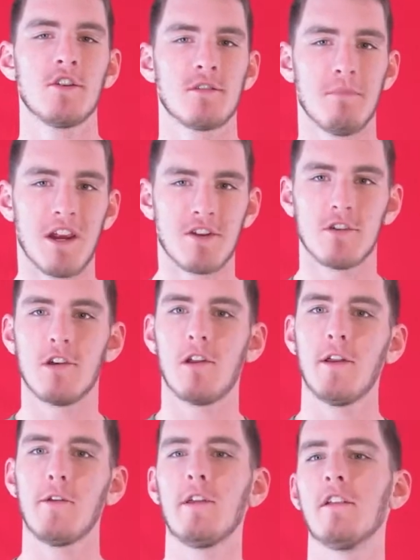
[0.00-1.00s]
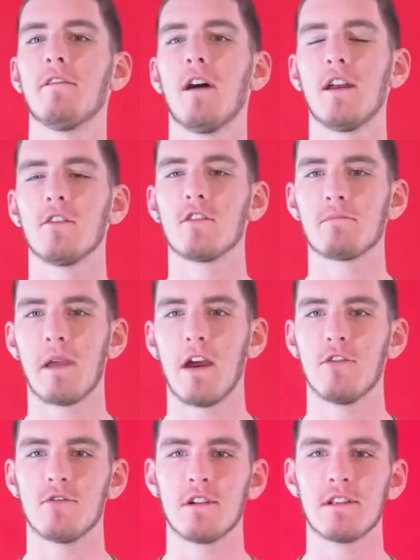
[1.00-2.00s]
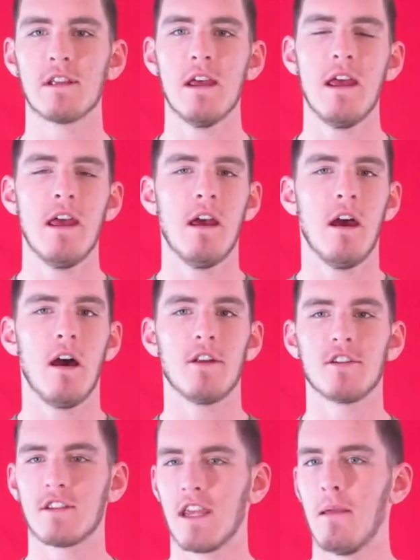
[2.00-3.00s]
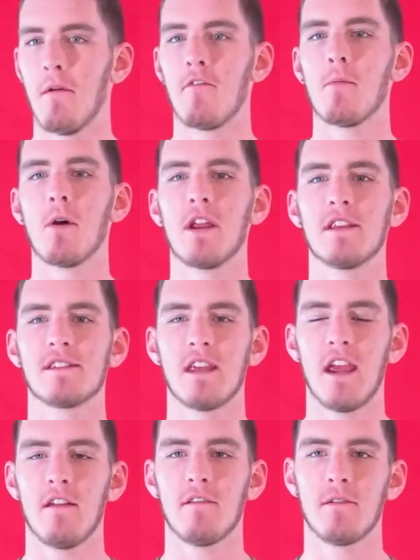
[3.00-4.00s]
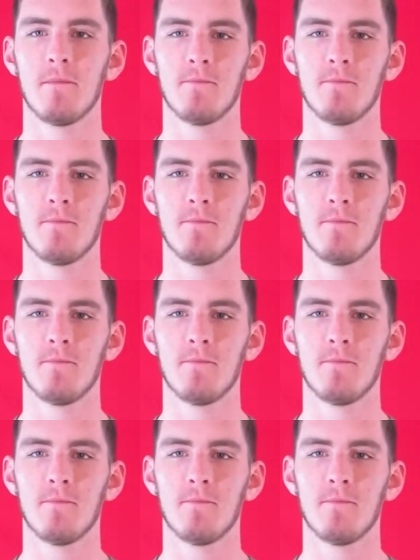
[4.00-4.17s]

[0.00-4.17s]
Just make sure you clearly define those boundaries, just to keep everybody safe.